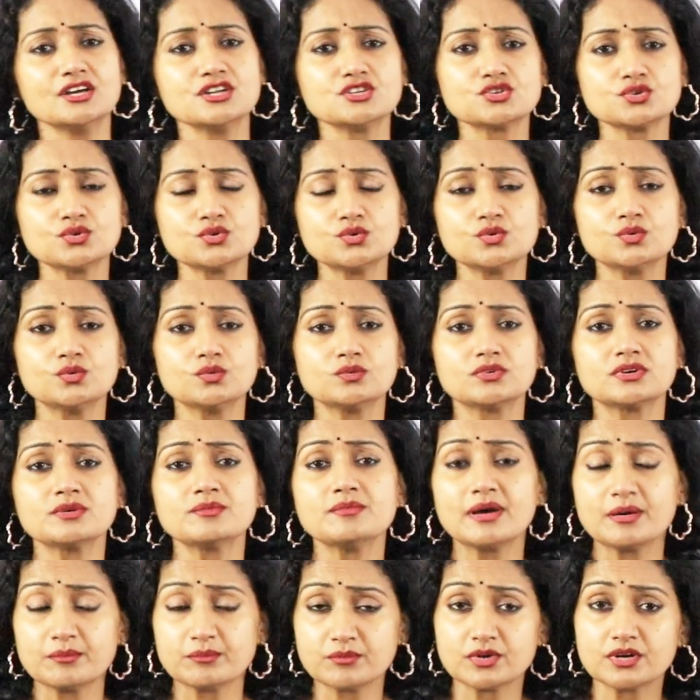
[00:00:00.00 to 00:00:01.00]
to
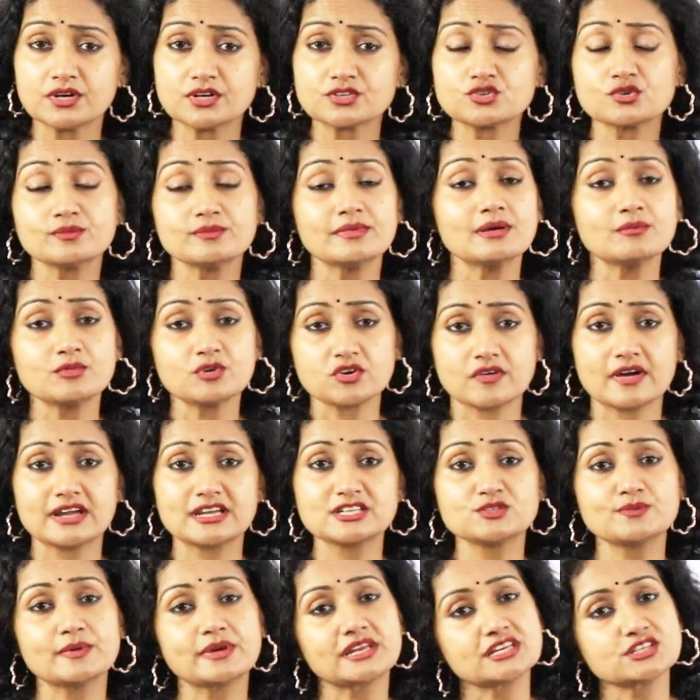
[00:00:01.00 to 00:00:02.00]
remember, to
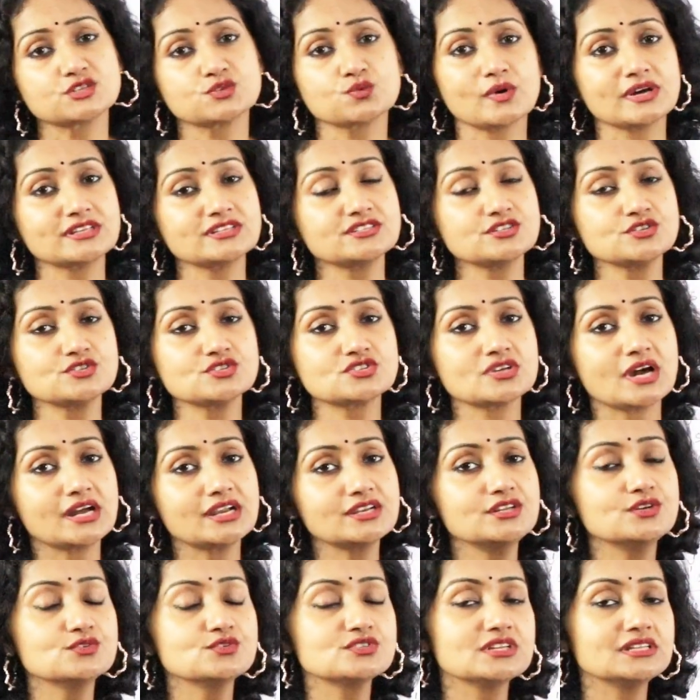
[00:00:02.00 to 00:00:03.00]
memorize, because once you
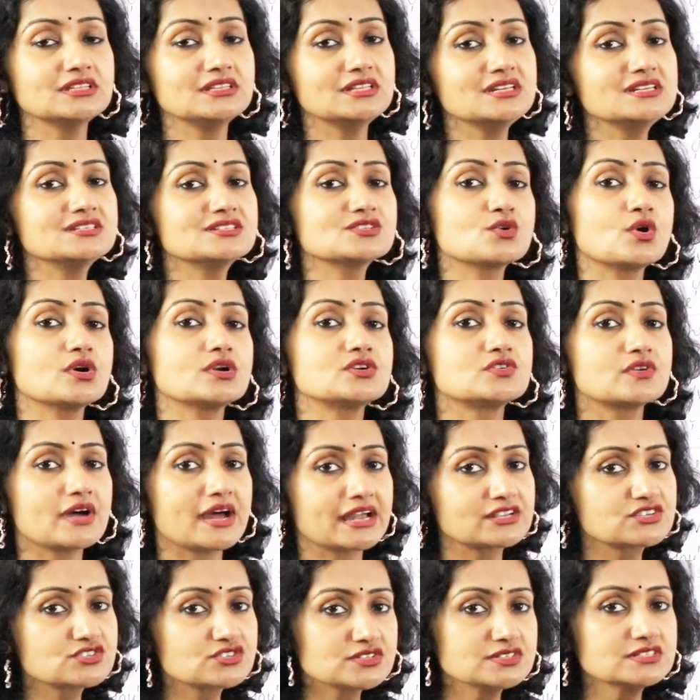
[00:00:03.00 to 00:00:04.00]
start using these
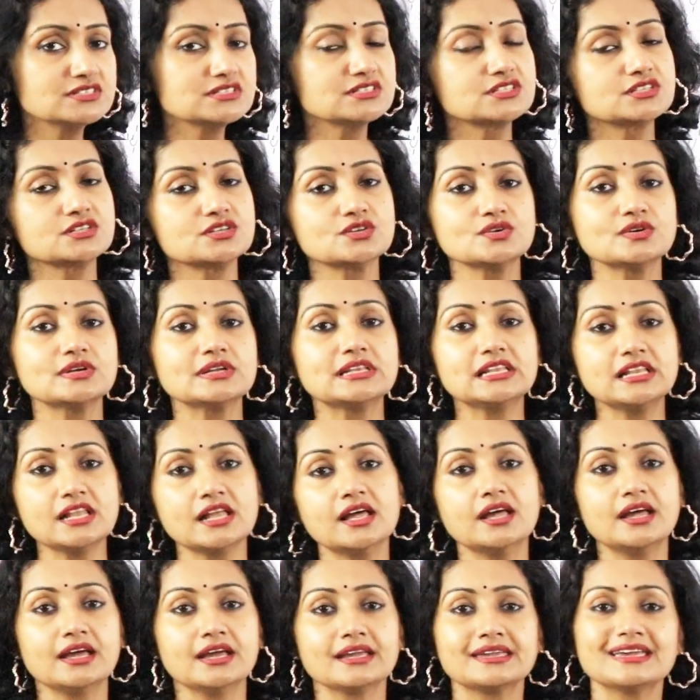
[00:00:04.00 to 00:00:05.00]
contractions, you will
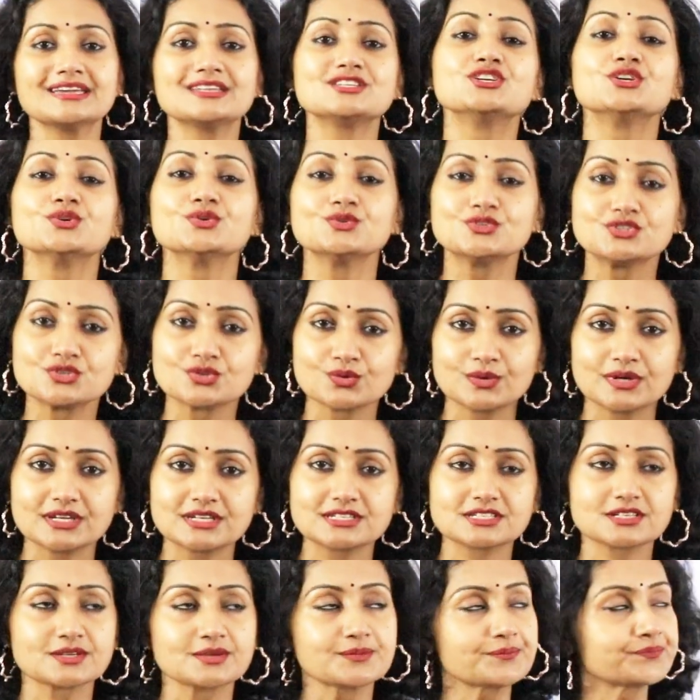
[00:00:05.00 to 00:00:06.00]
get used to
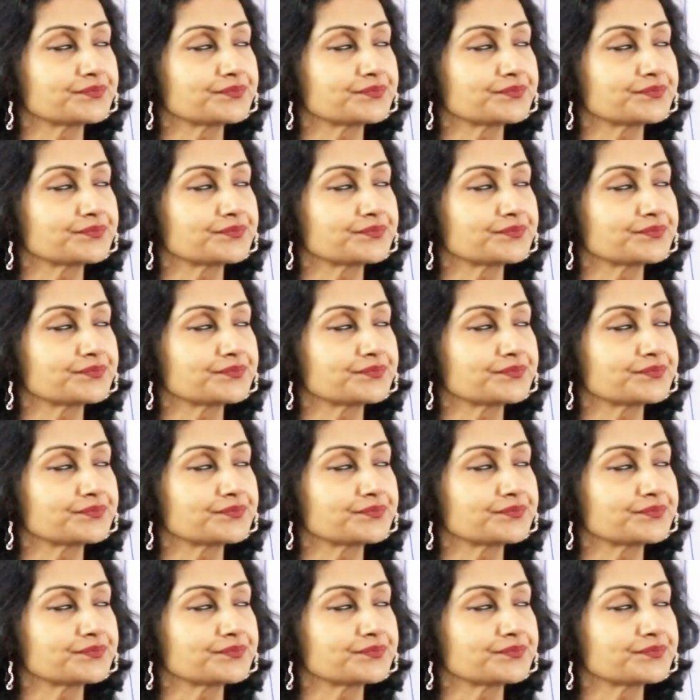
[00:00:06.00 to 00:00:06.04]
it.